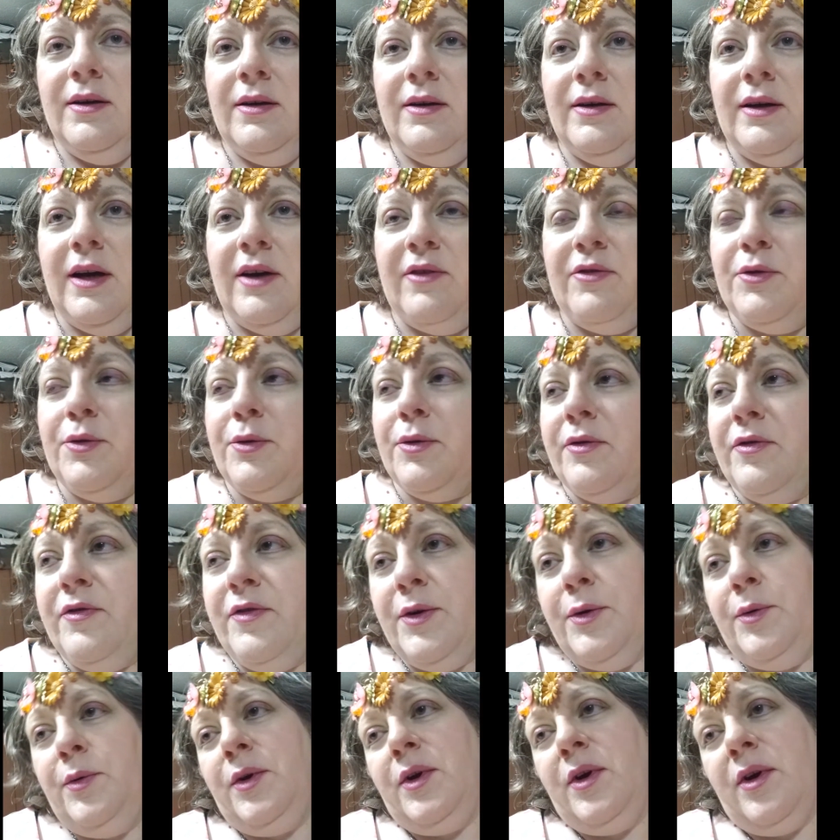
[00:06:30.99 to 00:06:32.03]
after a
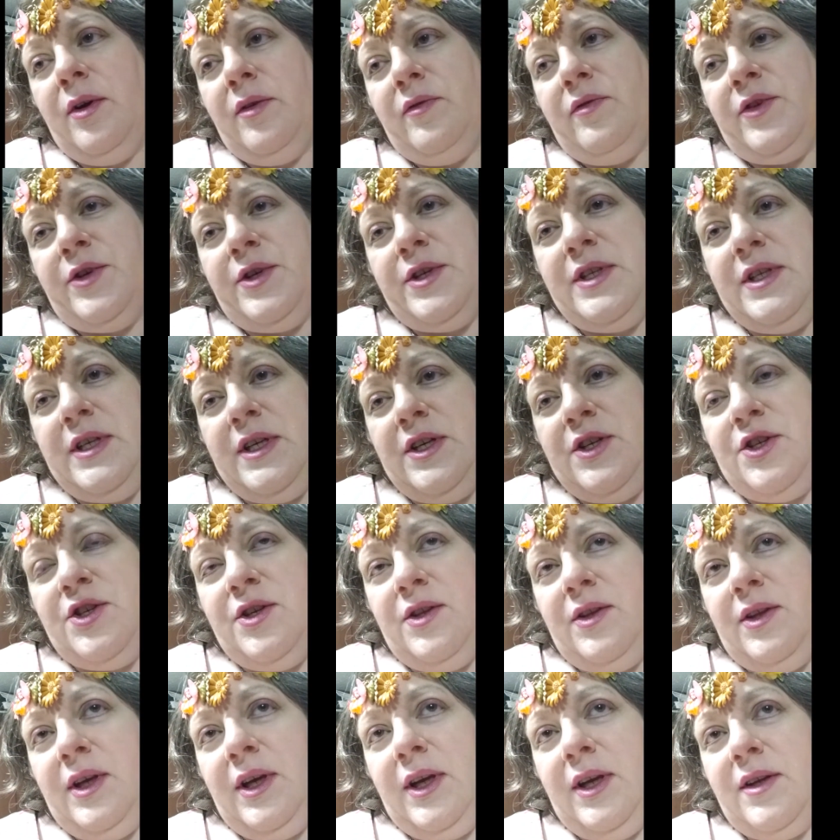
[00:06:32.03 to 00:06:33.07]
phone
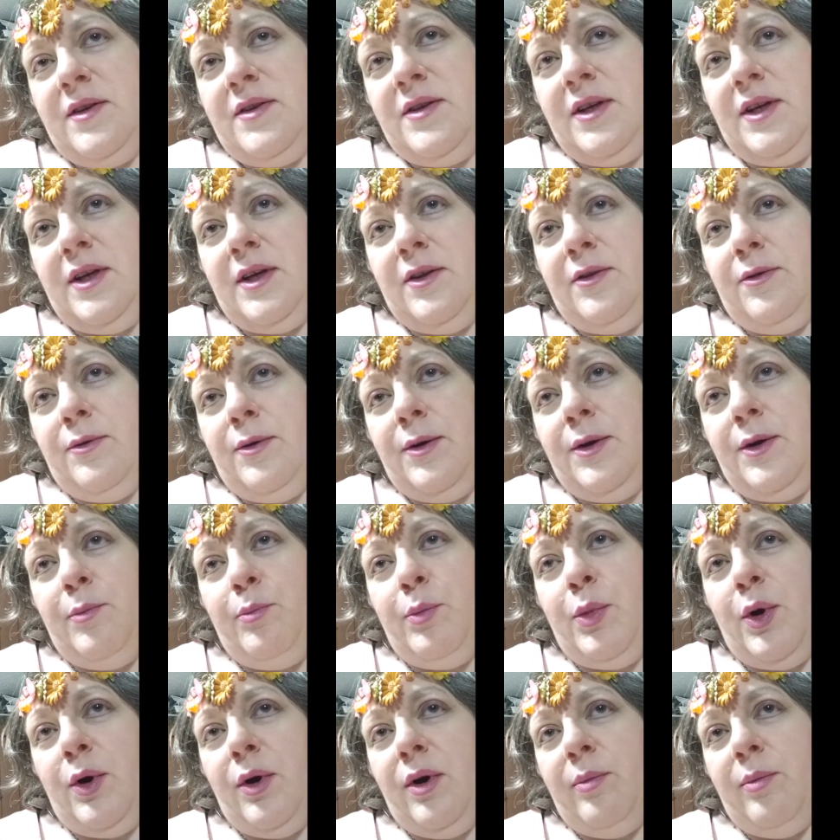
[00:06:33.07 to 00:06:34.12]
conversation, they get together at a
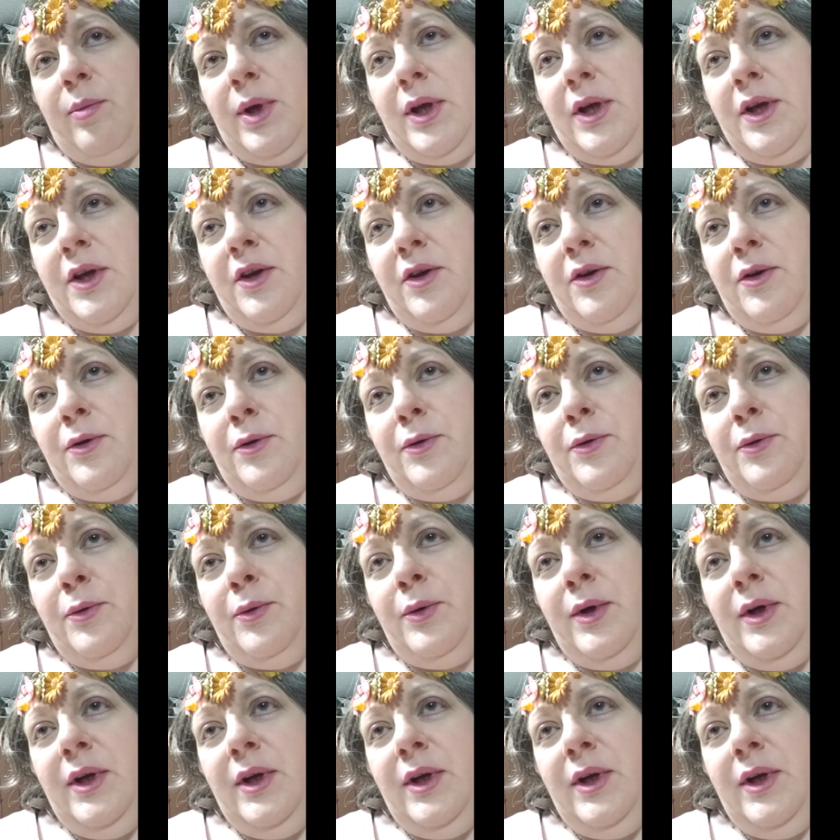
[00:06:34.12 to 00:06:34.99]
barbecue,